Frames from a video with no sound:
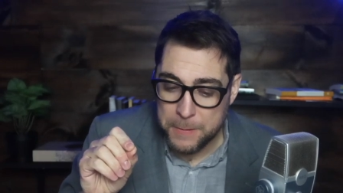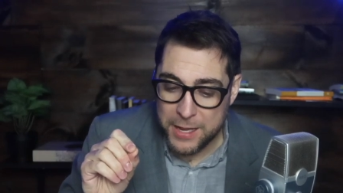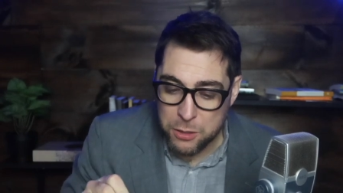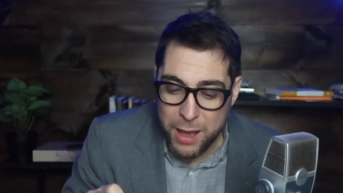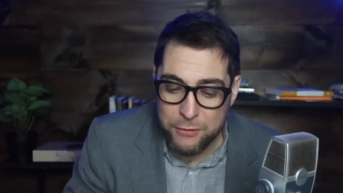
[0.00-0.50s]

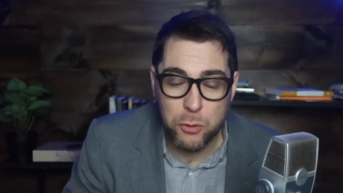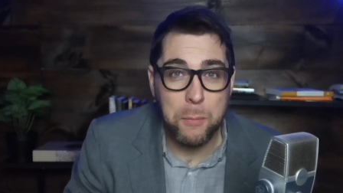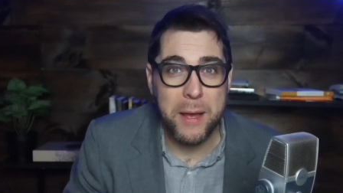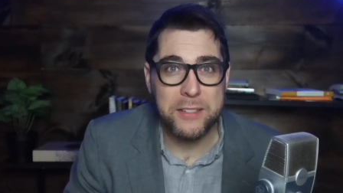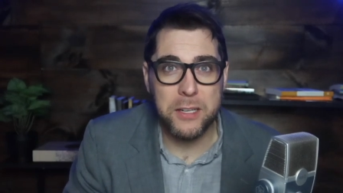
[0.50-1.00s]
and you haven't
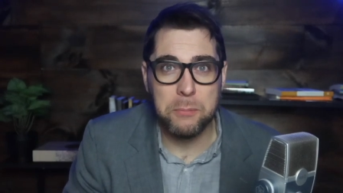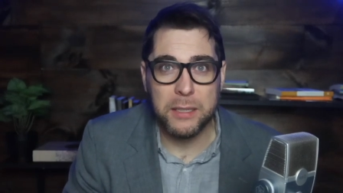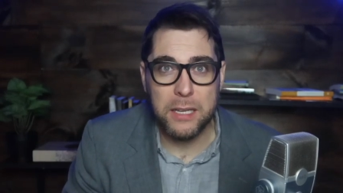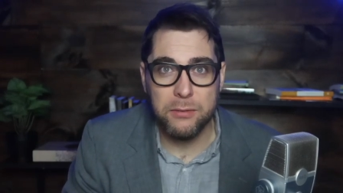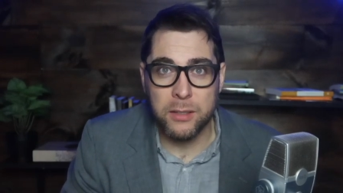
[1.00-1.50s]
repented and
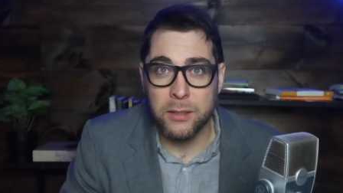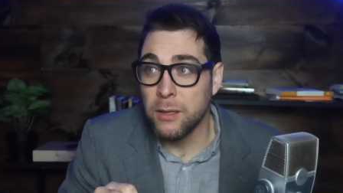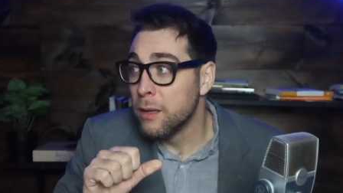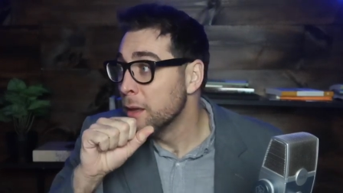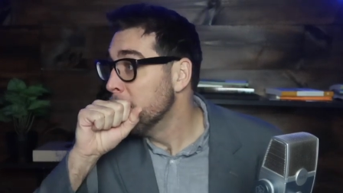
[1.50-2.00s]
believed,
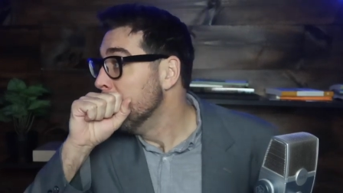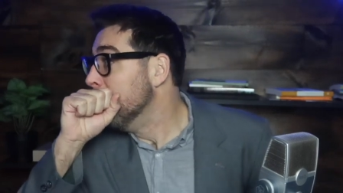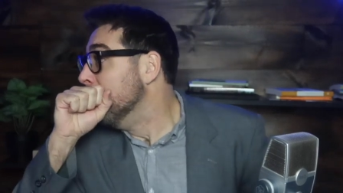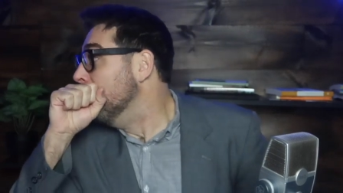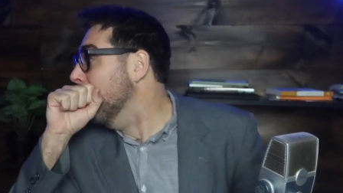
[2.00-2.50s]

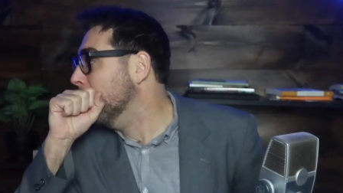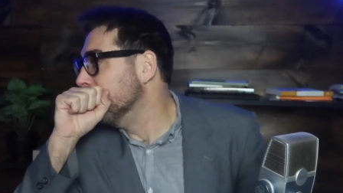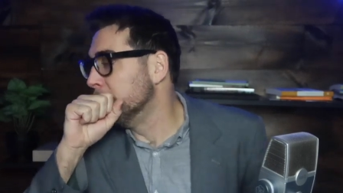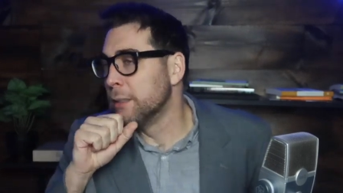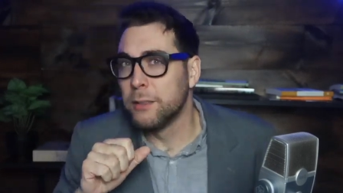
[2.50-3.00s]

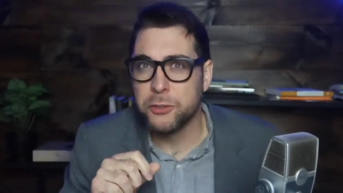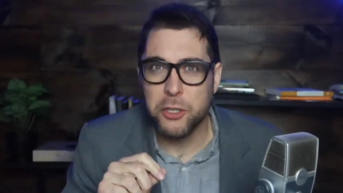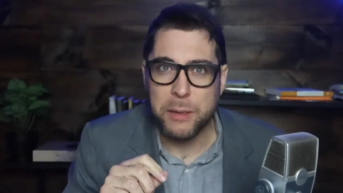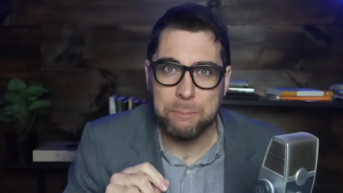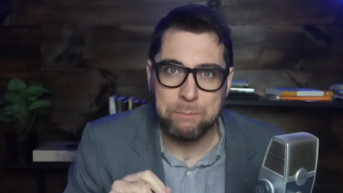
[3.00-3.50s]

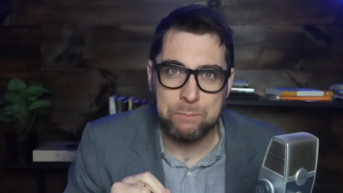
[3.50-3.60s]
excuse me,